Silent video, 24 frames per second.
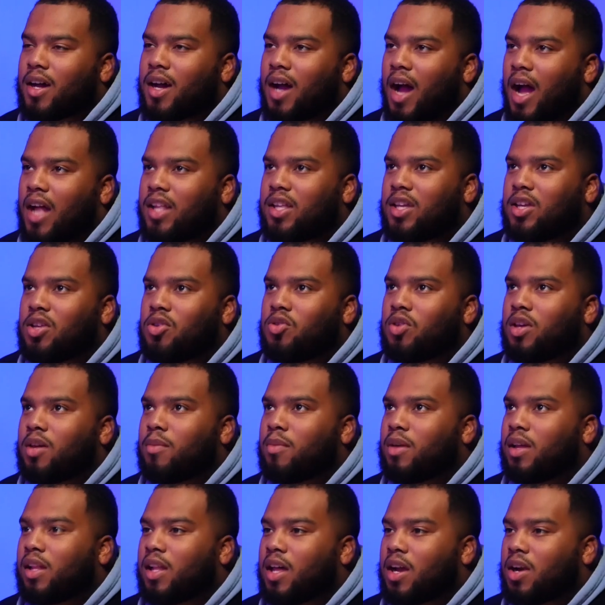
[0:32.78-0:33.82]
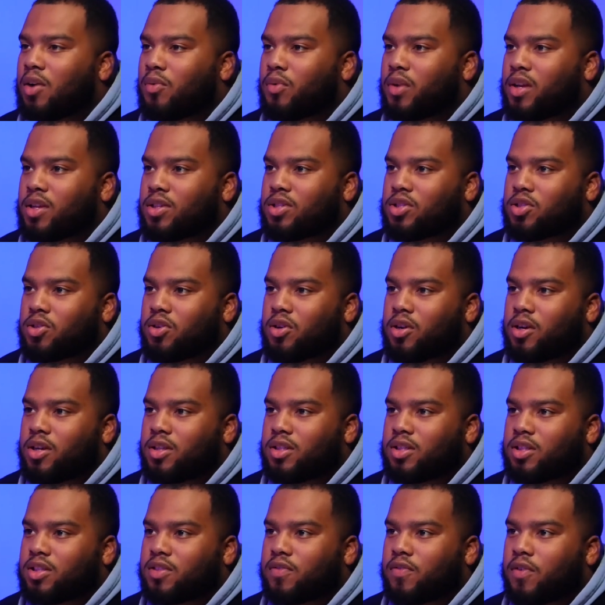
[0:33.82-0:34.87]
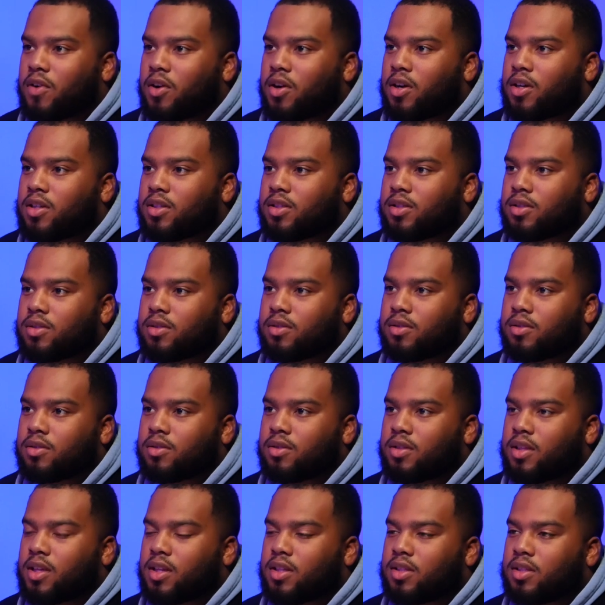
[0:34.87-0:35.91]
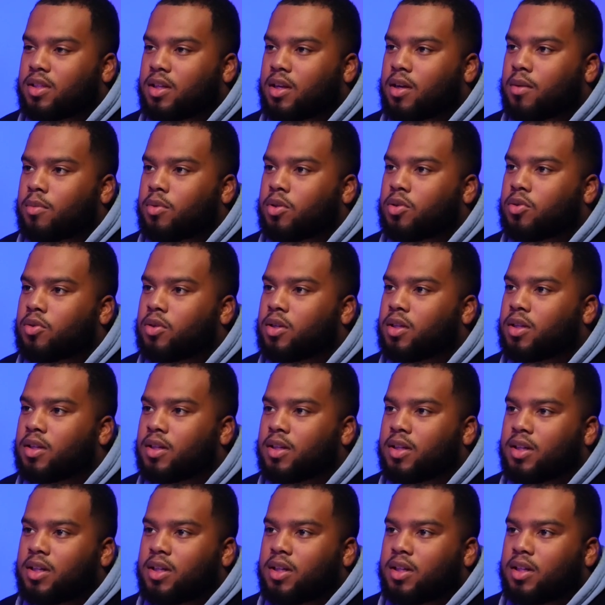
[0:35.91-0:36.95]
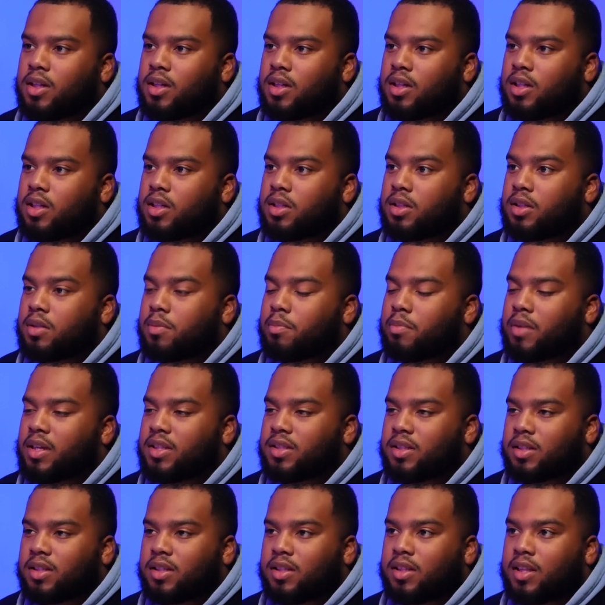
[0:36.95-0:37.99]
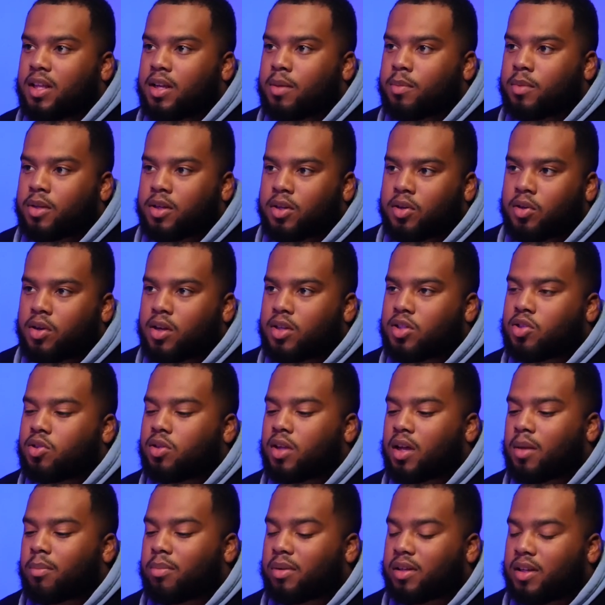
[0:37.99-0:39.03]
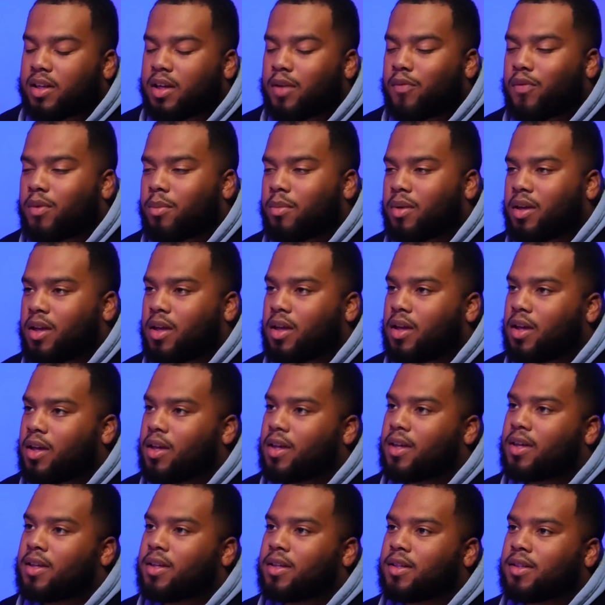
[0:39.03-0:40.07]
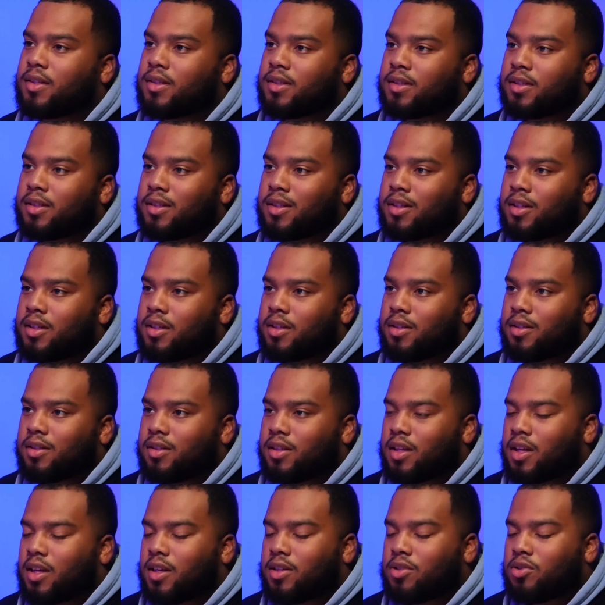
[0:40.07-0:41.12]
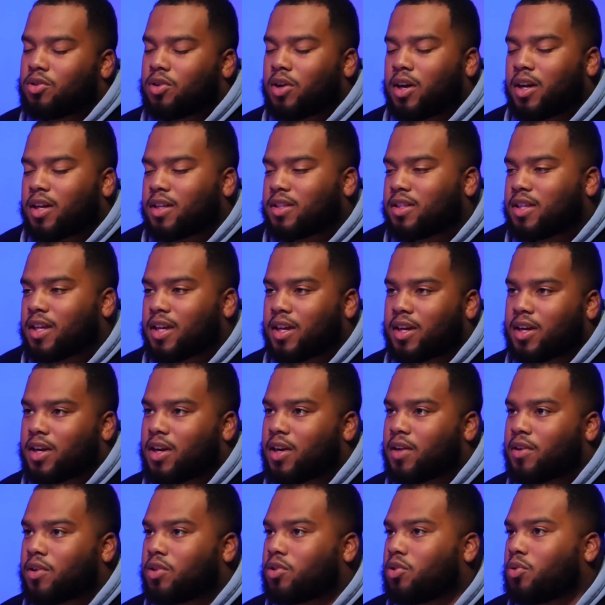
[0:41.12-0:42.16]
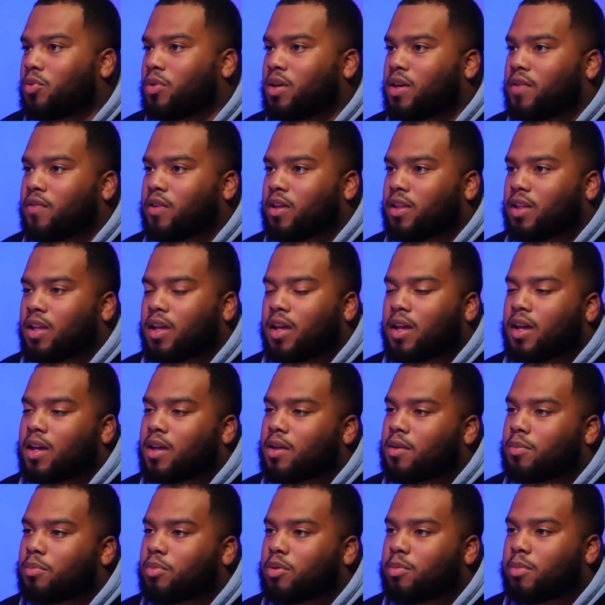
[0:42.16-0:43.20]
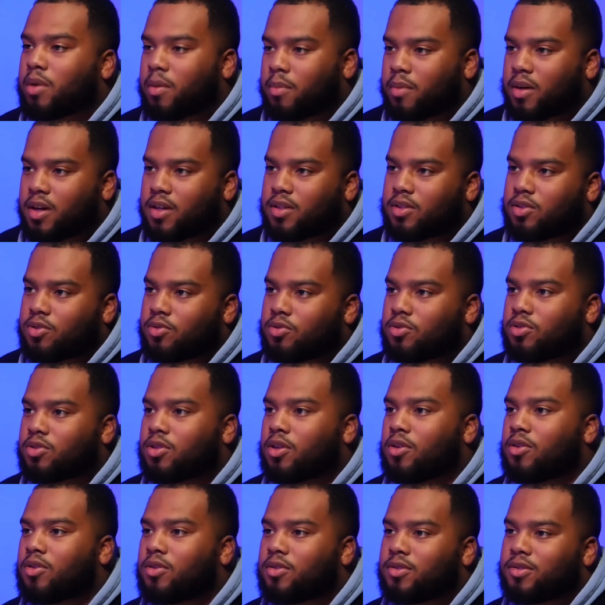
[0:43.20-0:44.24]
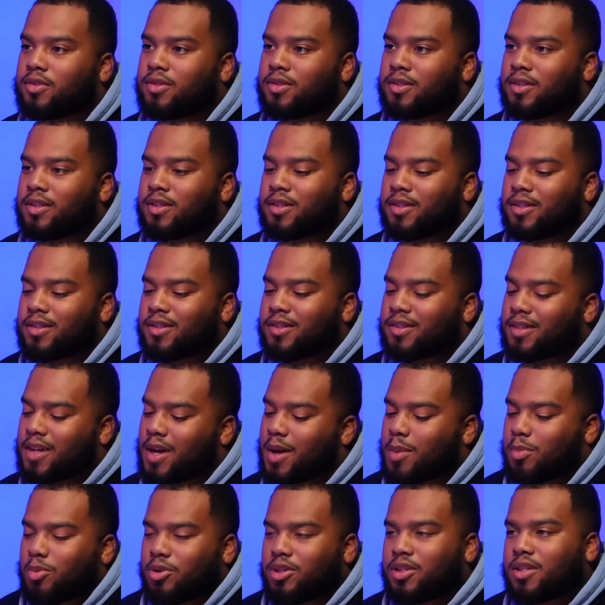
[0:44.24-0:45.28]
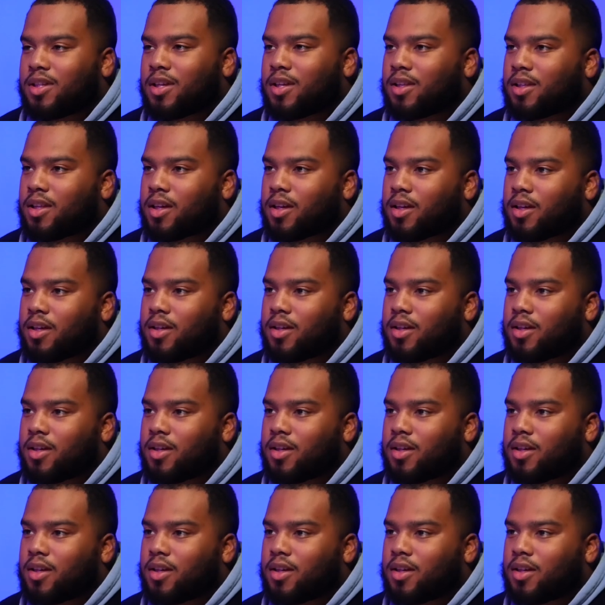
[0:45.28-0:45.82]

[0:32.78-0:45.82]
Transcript: I think you give me a lot of reassurance as far as things that I'm doing. Basically letting me know that you believe in me and that, I can take care or do whatever I think I can put my mind to. So I appreciate that.